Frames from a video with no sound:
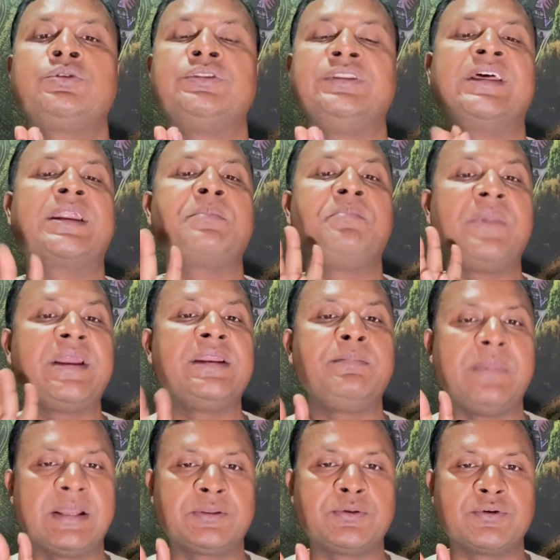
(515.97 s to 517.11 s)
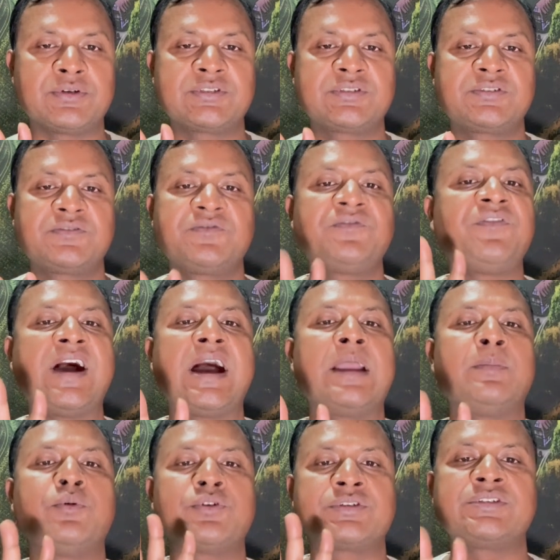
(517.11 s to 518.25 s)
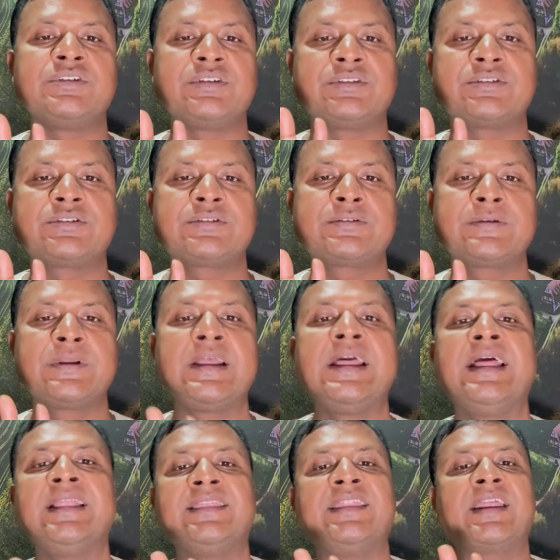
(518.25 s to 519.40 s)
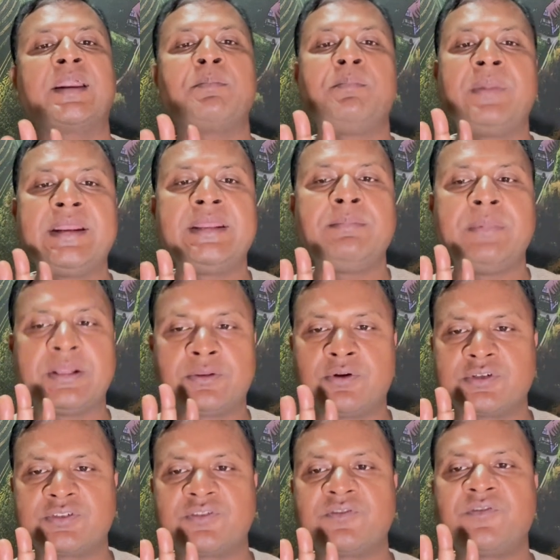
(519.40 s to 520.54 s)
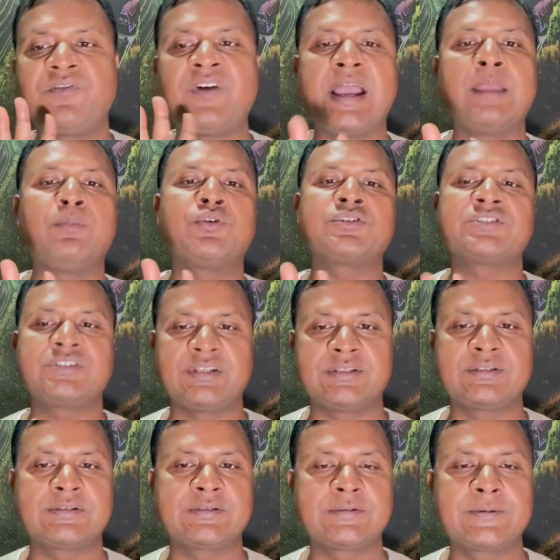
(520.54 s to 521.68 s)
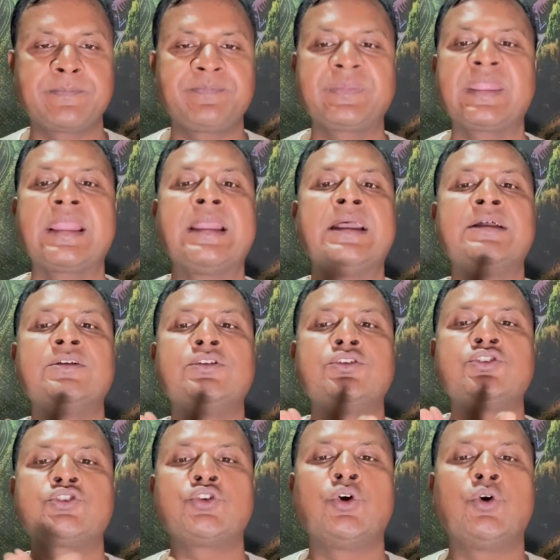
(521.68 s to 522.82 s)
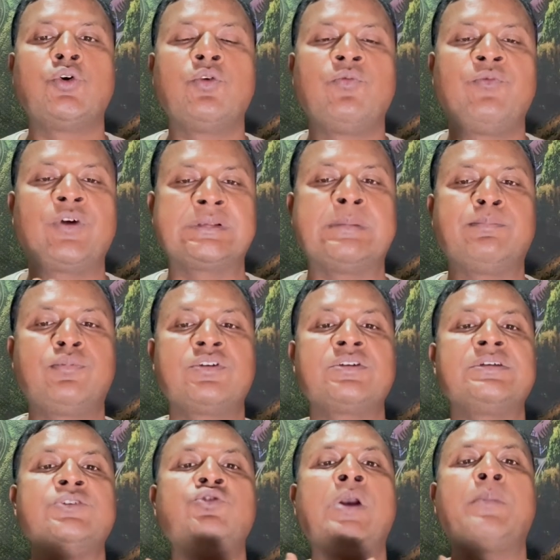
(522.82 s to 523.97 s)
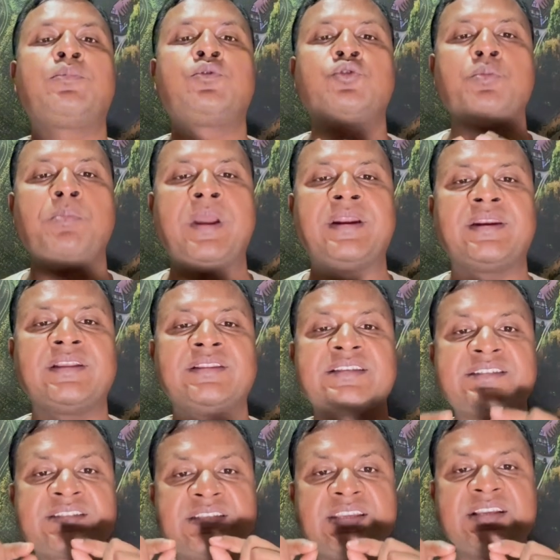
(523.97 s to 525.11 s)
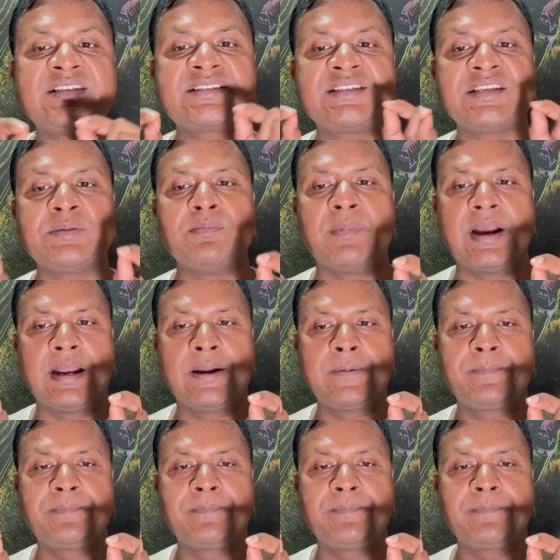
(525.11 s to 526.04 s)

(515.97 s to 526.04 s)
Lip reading: there are many methods, 5 or 6. There are many methods, 5 or 6. So for example, you have to maintain the Six Sigma,